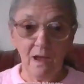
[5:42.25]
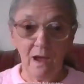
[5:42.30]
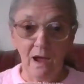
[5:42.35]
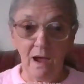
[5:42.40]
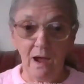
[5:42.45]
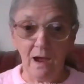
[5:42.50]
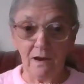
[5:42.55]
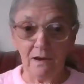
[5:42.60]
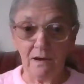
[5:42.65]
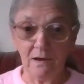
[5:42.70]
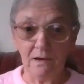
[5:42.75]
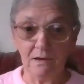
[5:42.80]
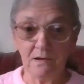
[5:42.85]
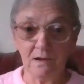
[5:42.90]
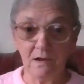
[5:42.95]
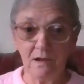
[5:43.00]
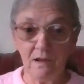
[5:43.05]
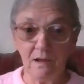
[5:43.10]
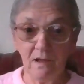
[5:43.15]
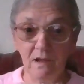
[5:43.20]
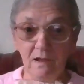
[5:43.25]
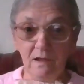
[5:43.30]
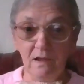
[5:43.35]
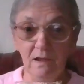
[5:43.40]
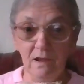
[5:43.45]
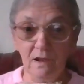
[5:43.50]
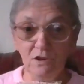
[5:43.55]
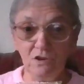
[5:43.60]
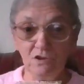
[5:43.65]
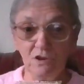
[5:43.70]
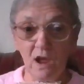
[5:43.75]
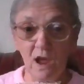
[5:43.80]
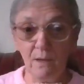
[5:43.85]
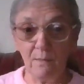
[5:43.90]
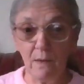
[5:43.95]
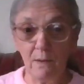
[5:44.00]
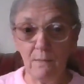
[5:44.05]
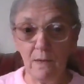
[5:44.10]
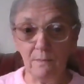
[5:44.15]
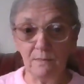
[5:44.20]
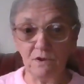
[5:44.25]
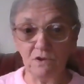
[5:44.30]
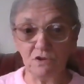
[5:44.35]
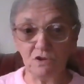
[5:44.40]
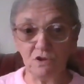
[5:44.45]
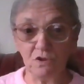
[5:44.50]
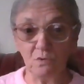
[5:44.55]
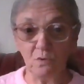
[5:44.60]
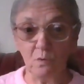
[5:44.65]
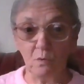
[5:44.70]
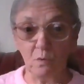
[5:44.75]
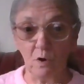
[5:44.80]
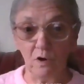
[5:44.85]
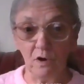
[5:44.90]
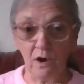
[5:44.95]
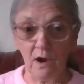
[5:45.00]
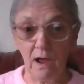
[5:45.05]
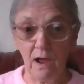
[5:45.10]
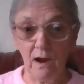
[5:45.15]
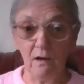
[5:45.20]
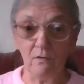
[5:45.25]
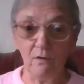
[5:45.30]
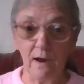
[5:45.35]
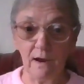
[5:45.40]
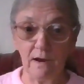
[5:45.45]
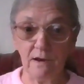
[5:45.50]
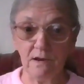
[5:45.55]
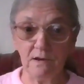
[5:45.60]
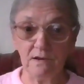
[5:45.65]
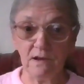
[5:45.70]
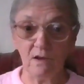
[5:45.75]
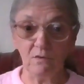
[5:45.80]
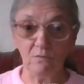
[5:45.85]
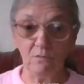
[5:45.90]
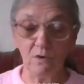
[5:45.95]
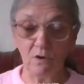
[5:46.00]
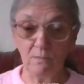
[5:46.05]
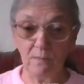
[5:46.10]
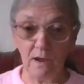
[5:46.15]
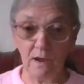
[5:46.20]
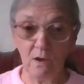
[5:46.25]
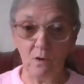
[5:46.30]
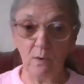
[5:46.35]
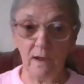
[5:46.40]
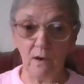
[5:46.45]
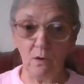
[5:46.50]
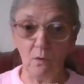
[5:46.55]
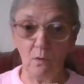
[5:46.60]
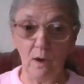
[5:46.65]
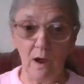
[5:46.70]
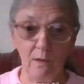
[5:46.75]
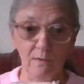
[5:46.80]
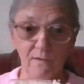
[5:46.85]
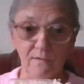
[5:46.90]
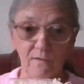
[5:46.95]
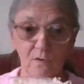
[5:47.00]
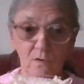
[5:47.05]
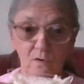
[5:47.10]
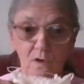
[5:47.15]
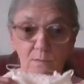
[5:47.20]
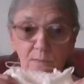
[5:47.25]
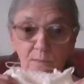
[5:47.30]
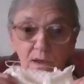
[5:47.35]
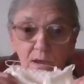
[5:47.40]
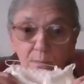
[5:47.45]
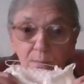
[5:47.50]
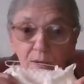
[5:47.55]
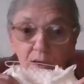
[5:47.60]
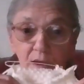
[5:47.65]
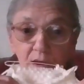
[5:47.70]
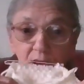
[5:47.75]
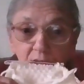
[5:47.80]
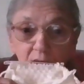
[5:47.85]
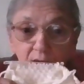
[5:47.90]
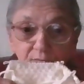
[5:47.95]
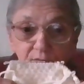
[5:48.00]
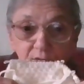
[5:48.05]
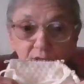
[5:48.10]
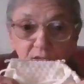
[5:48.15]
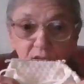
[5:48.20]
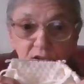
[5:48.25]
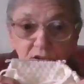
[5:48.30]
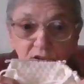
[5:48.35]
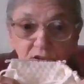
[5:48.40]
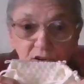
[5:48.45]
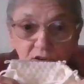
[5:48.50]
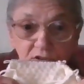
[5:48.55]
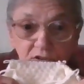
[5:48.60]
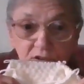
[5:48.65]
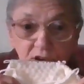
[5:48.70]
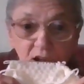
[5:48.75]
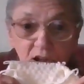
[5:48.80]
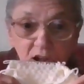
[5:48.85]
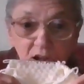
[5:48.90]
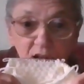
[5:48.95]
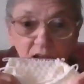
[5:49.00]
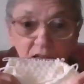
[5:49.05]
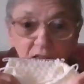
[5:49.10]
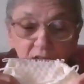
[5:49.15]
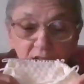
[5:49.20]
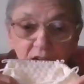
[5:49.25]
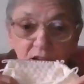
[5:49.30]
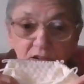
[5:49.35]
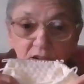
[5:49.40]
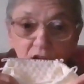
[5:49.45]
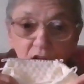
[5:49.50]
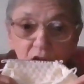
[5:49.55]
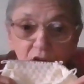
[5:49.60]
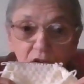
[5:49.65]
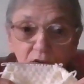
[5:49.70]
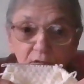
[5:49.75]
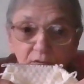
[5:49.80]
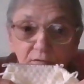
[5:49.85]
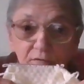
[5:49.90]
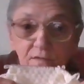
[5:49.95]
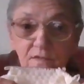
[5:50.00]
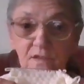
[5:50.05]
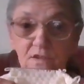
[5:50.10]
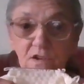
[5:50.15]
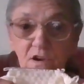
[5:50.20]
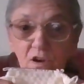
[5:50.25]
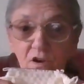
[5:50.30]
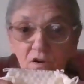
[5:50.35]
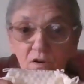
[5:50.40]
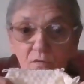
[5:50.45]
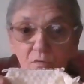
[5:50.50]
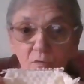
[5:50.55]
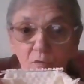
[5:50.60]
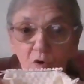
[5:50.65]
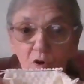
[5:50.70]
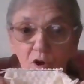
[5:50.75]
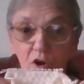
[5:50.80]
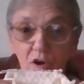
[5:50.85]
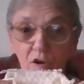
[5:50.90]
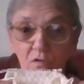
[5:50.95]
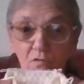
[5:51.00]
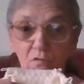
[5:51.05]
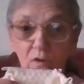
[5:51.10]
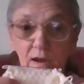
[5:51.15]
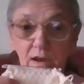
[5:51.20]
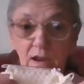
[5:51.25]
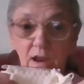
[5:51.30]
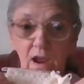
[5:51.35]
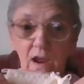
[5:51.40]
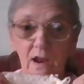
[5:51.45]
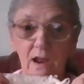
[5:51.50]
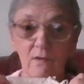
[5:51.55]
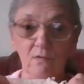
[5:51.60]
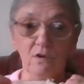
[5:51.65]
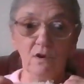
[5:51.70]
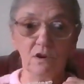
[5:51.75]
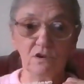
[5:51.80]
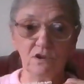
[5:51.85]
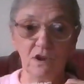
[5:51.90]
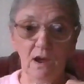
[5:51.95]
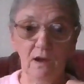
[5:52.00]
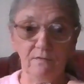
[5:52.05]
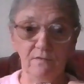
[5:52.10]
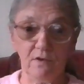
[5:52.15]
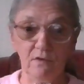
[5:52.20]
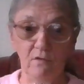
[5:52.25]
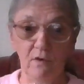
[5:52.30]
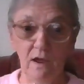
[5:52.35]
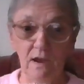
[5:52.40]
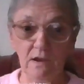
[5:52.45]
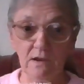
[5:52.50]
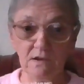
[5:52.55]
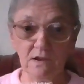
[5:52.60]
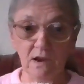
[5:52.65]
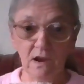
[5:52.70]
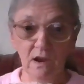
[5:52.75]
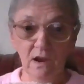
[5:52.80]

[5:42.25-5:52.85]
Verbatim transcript: And each time I maybe do a one, I'll write it down. But be quite a while before there'll be a PDF for this because there is a lot of there's a lot of work in writing it out because you have to write.